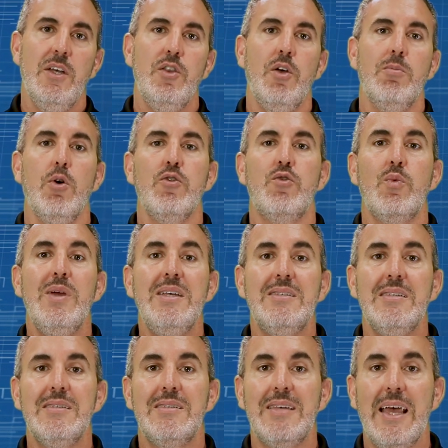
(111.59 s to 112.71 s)
The most
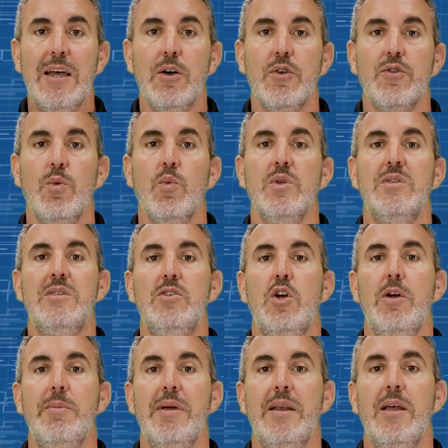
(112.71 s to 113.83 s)
recent sales will
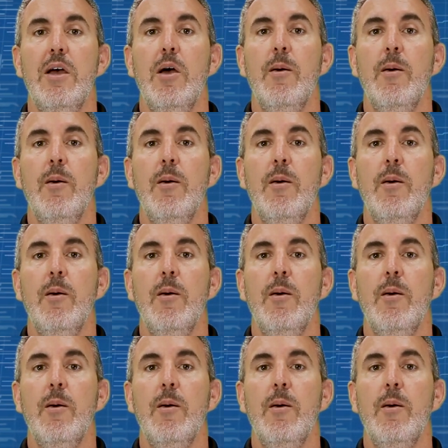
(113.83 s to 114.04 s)
determine